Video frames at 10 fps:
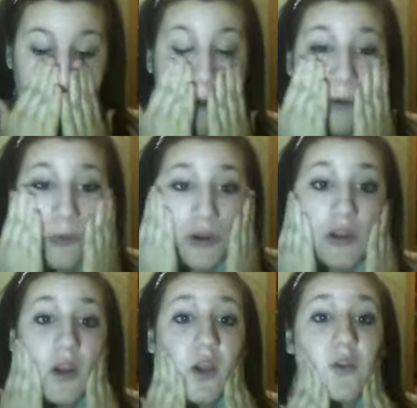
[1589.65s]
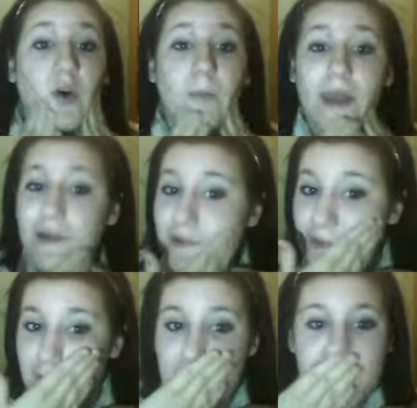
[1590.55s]
I will look at those comments.
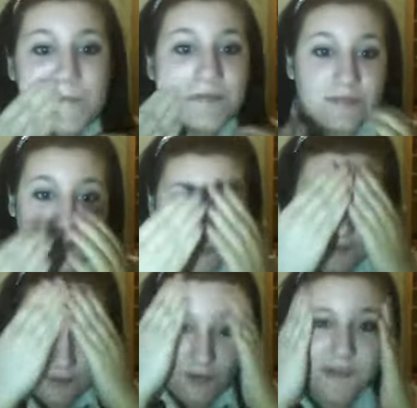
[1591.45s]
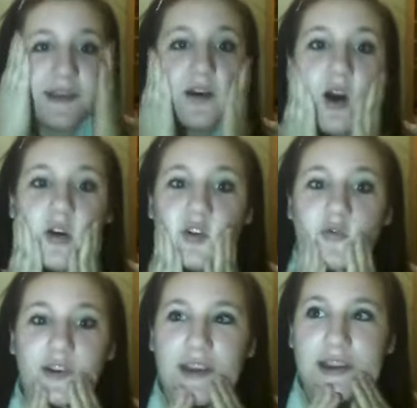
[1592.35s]
Obviously I can't do
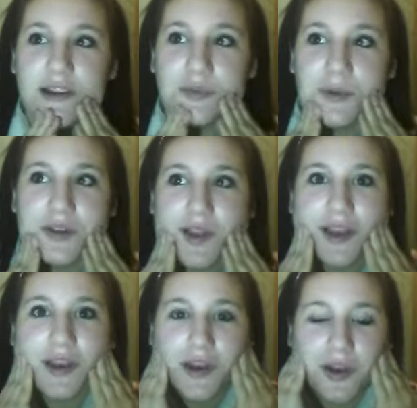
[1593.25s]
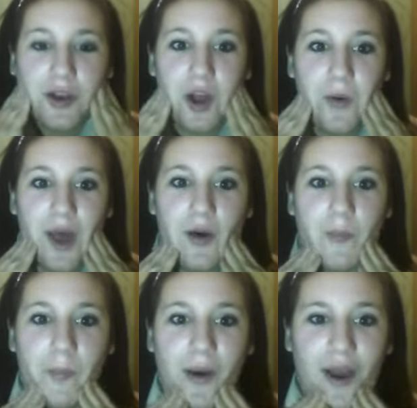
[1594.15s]
ridiculous ones like go out
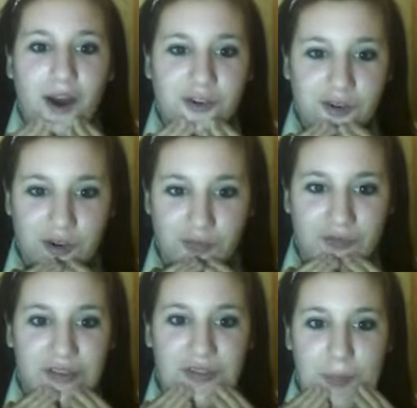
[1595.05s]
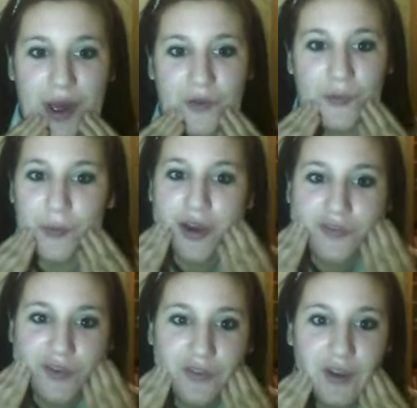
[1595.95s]
and buy £150
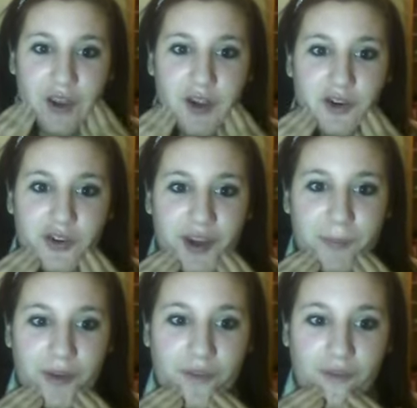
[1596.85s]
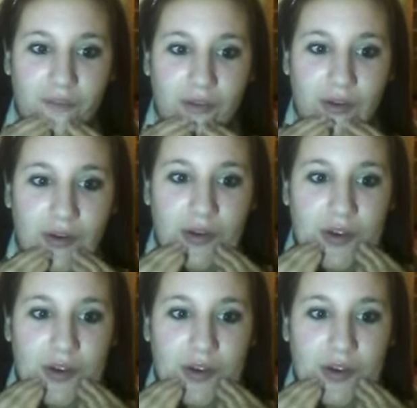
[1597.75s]
worth of treatments and